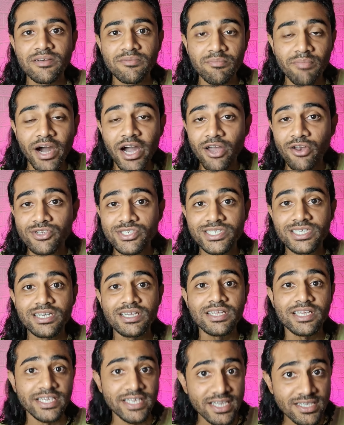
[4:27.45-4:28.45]

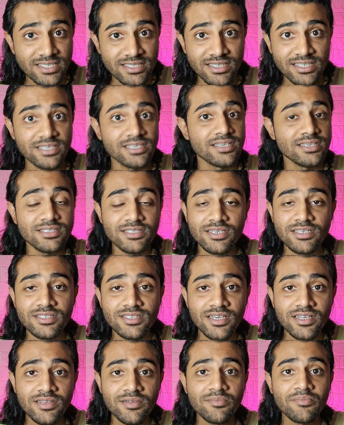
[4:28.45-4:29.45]
biologically yes he is her
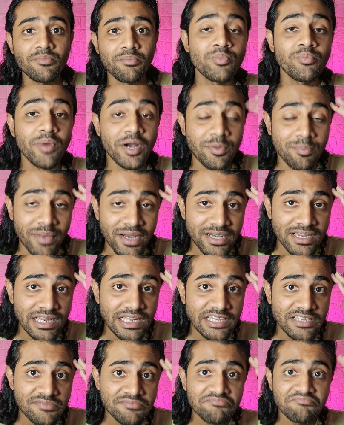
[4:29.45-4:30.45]
son but
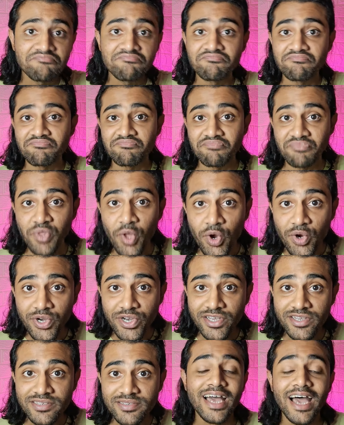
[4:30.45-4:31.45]
mentally not.